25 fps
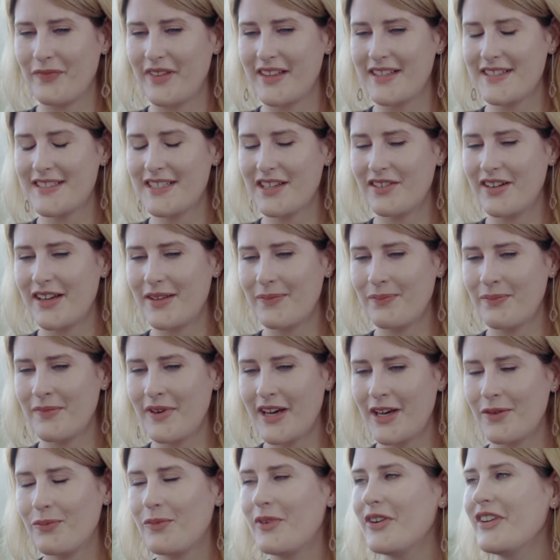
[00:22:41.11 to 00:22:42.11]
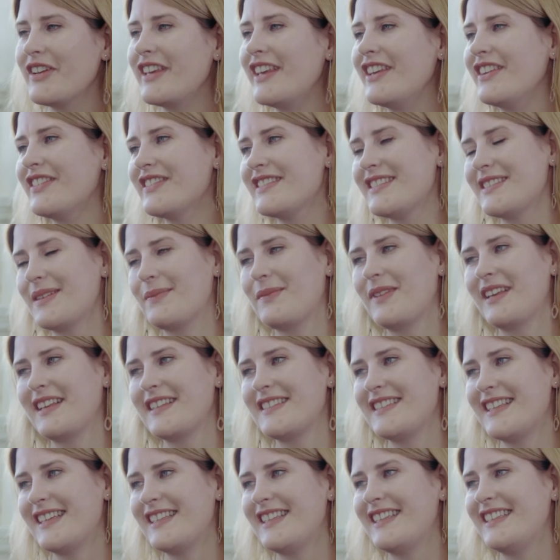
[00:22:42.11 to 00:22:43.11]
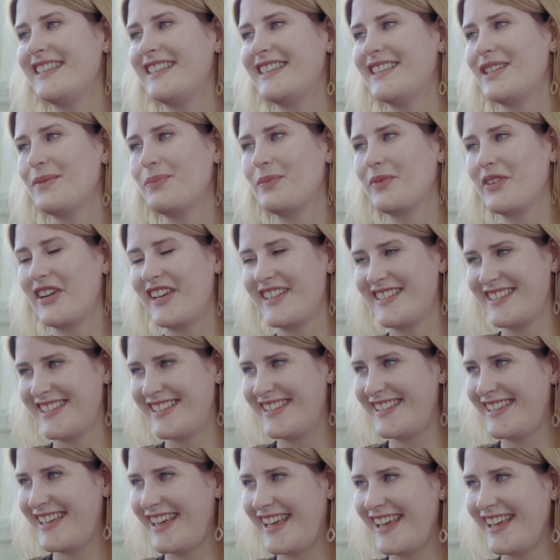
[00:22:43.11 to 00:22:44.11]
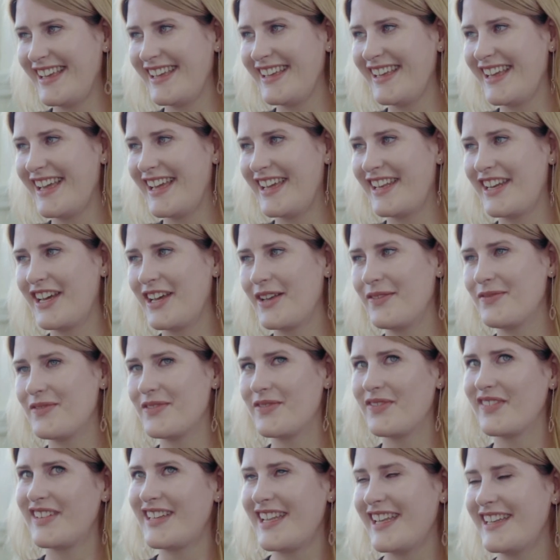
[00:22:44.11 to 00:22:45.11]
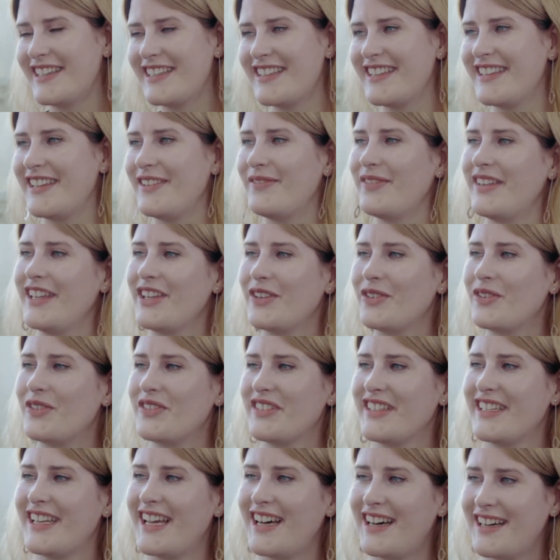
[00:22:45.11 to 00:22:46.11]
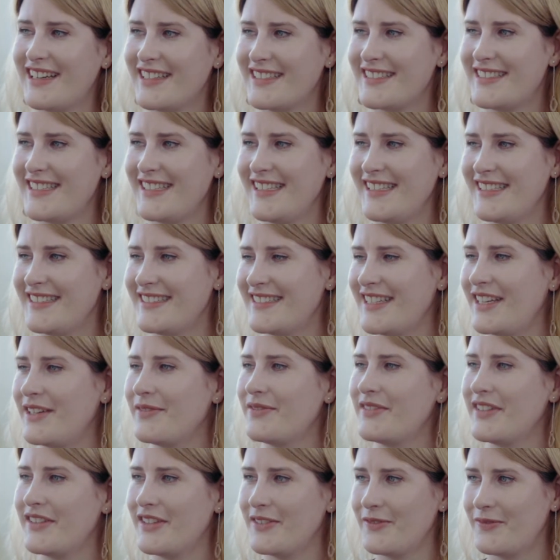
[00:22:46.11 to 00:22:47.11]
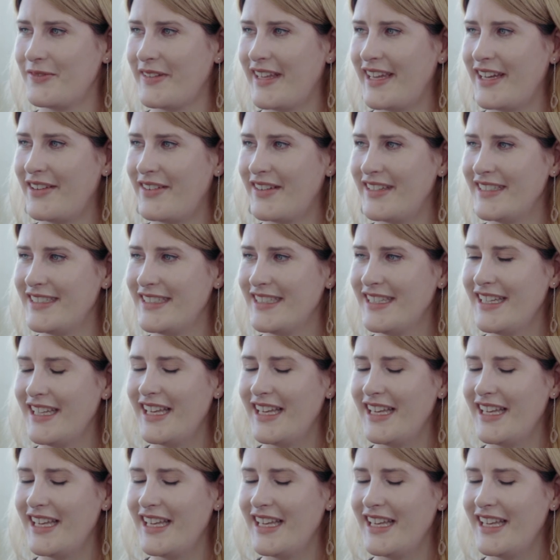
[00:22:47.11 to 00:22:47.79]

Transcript: So I'm working on something set in the present day, and I've tentatively called it Heartsease, after the flower.